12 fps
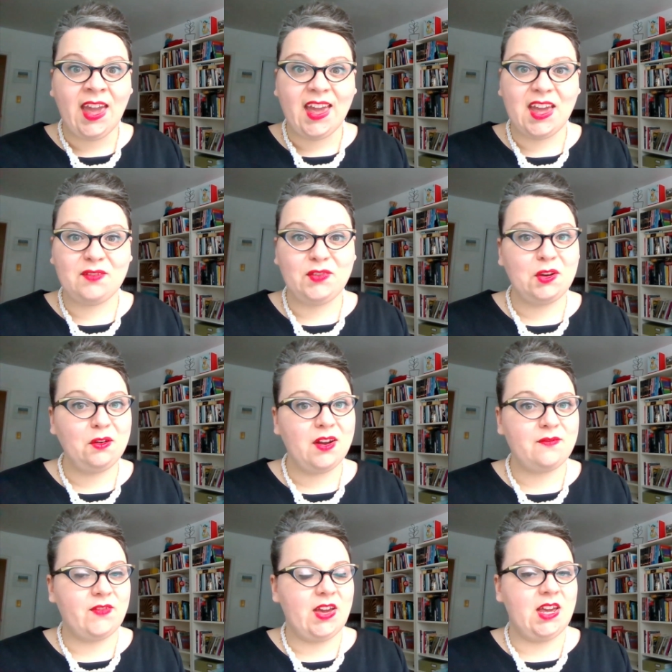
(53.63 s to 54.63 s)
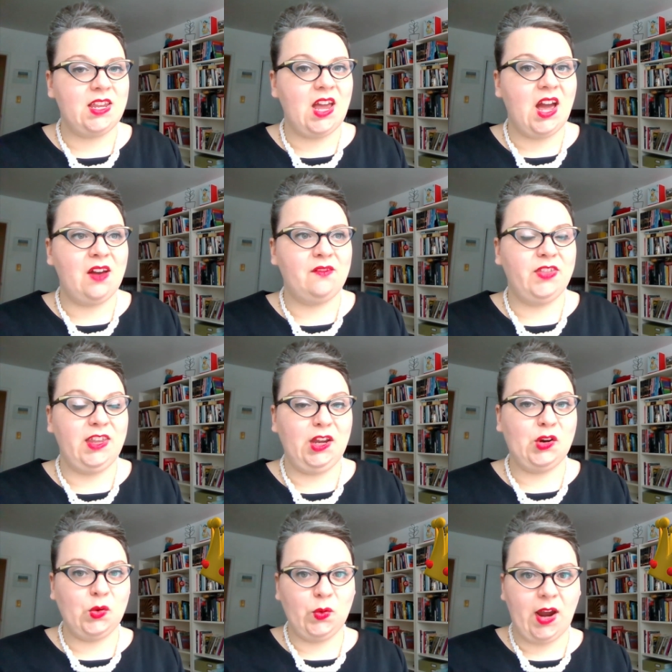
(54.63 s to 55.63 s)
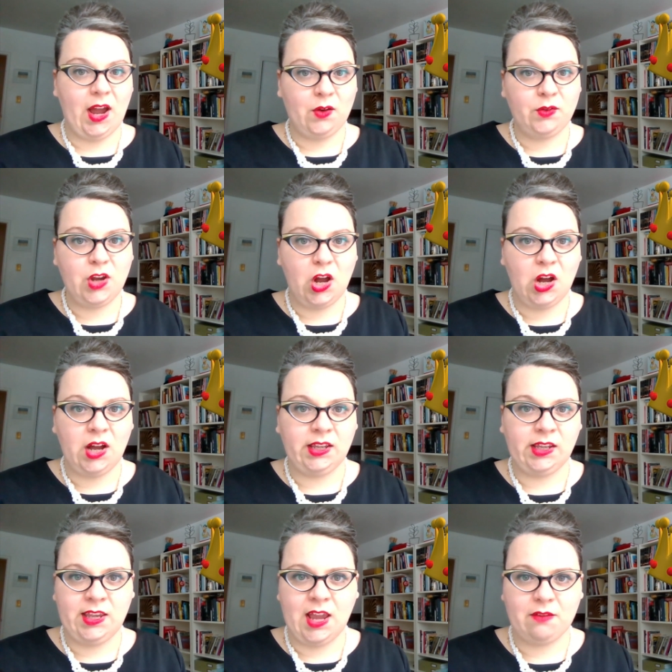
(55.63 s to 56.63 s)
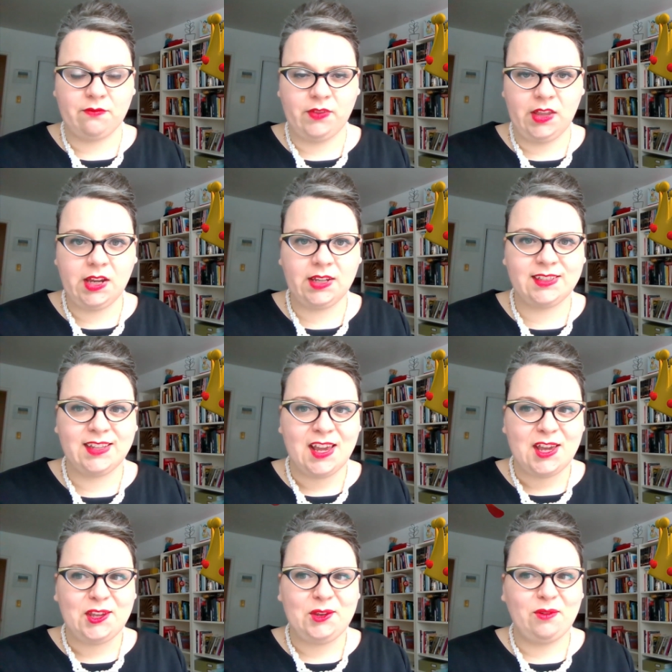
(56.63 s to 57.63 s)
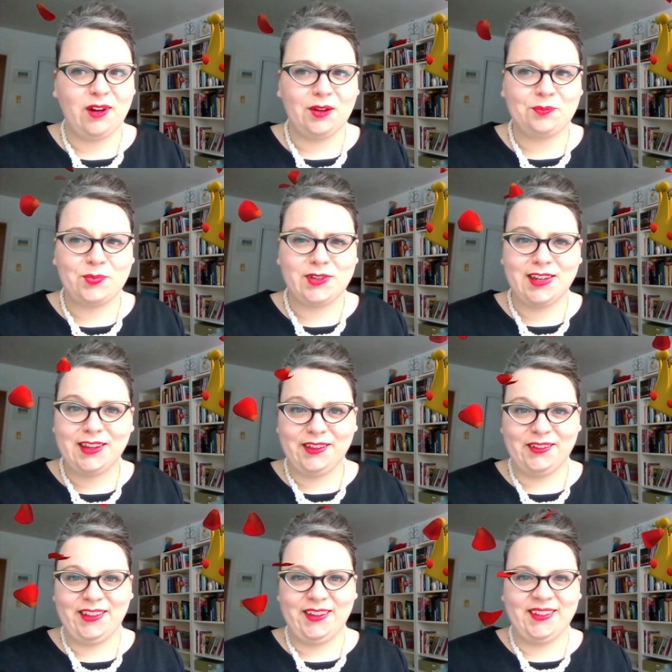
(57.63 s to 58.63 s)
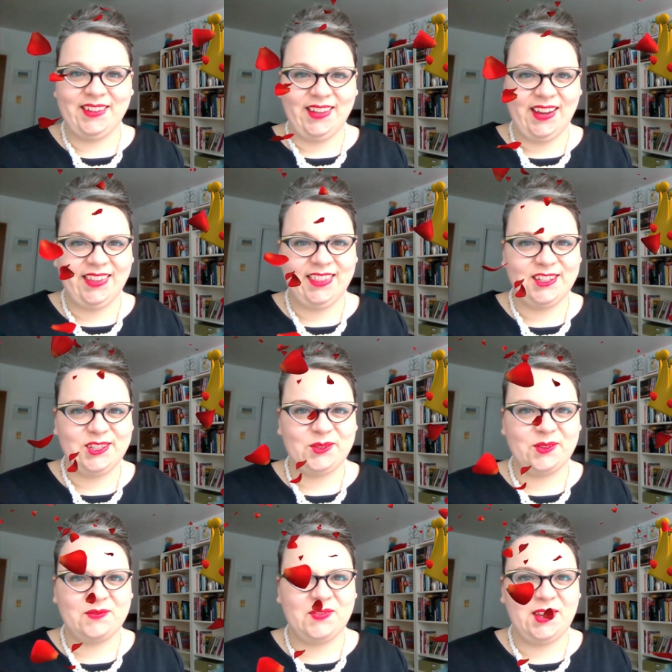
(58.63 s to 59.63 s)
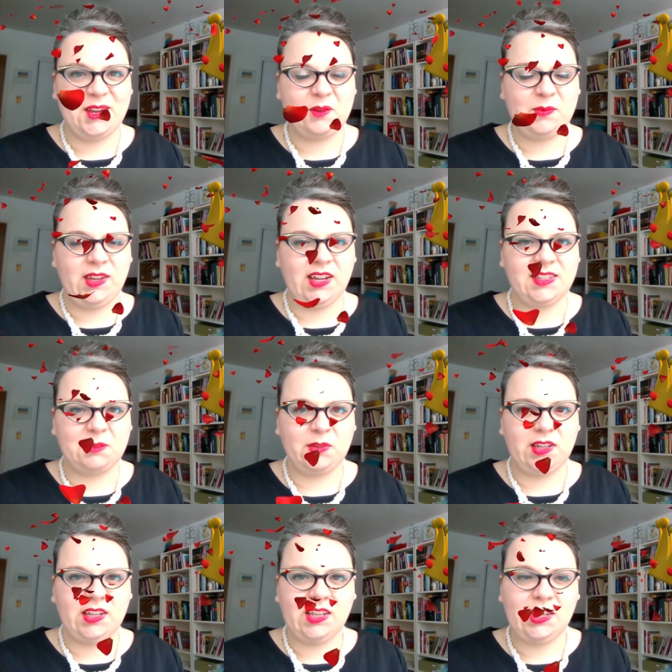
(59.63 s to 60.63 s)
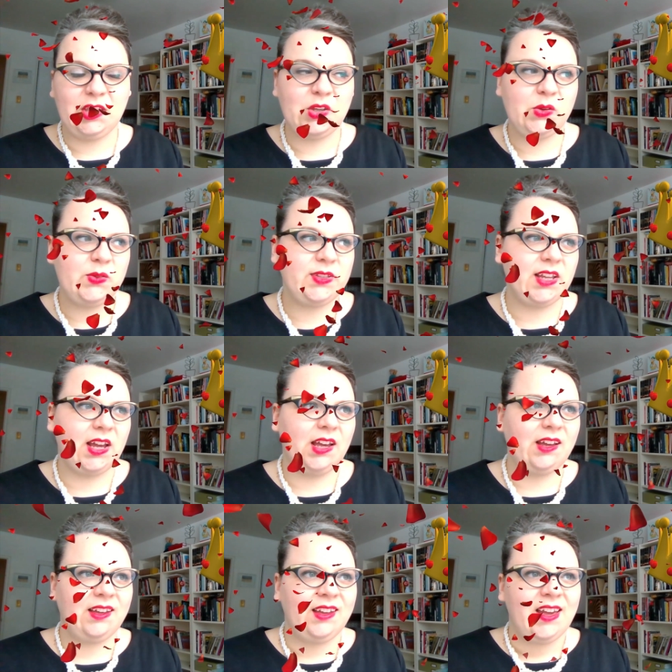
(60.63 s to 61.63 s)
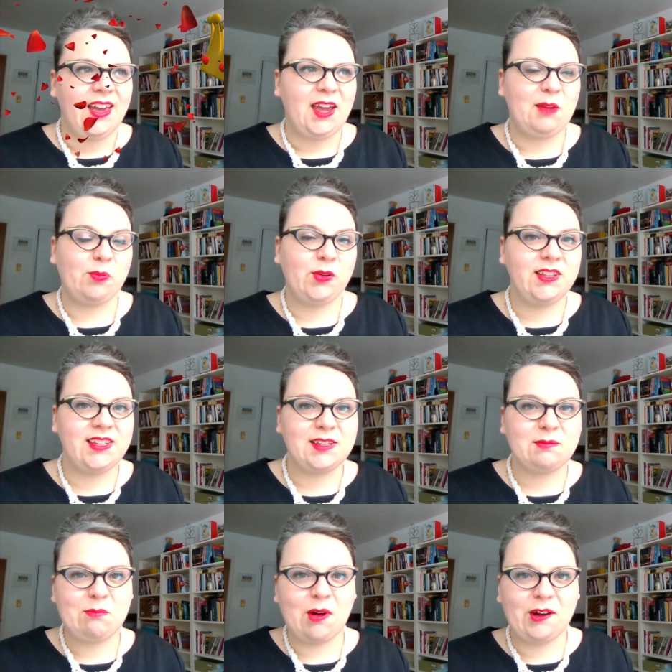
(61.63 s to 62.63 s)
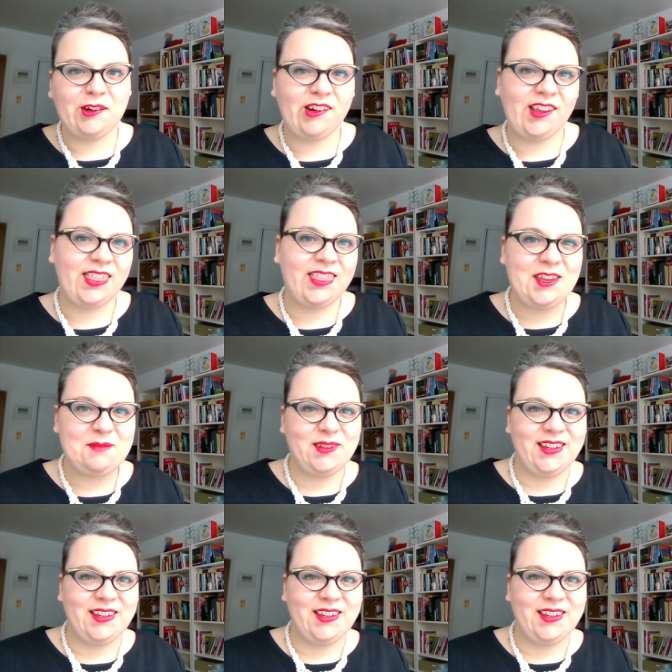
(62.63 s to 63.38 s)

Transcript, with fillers: If you're a fan of The Crown on Netflix, you are particularly going to like this short video because I'm going to use a, a Princess Margaret themed